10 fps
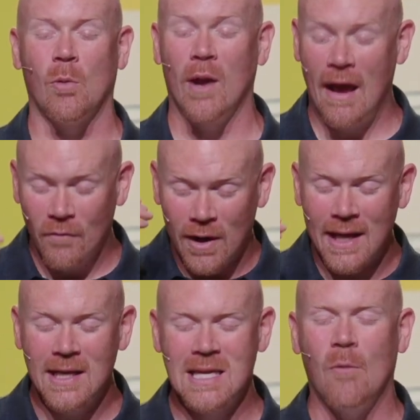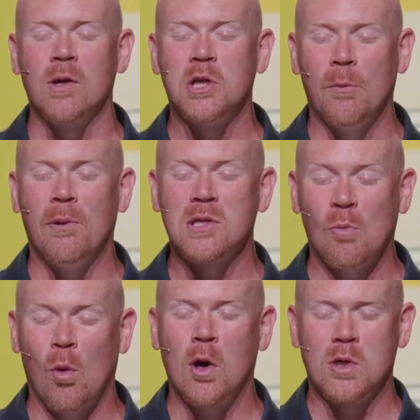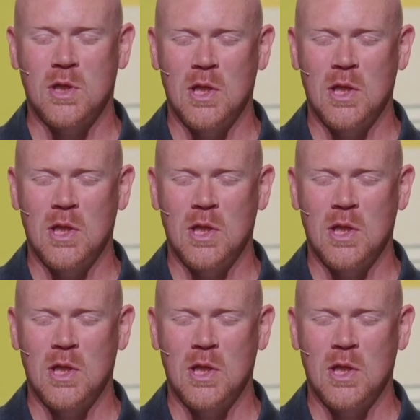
Whatever it is, I want you to put some words